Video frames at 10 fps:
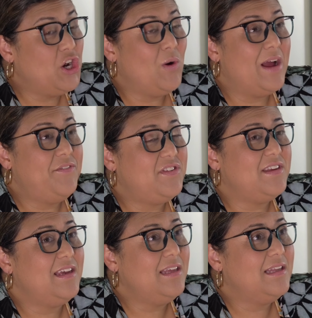I've
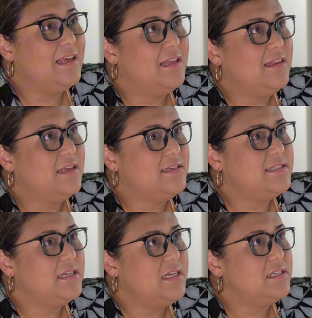seen that the
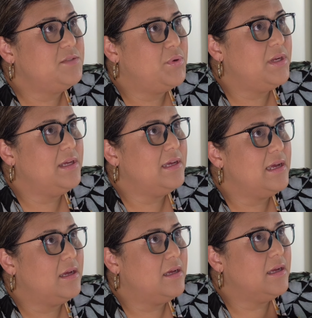city is putting
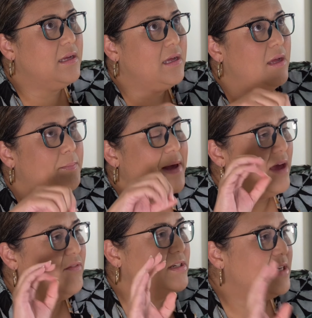up
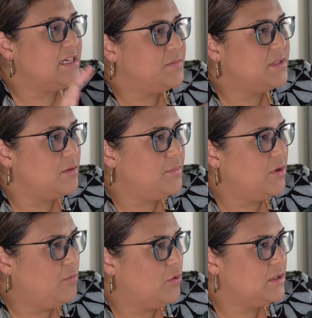advertisements on
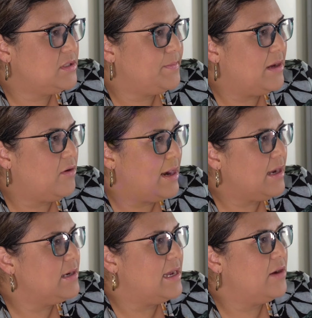billboards about
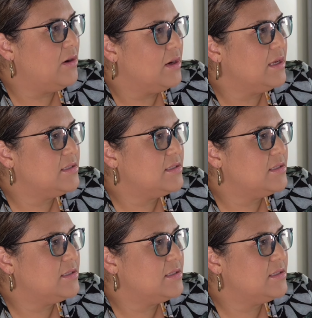cracking down on it.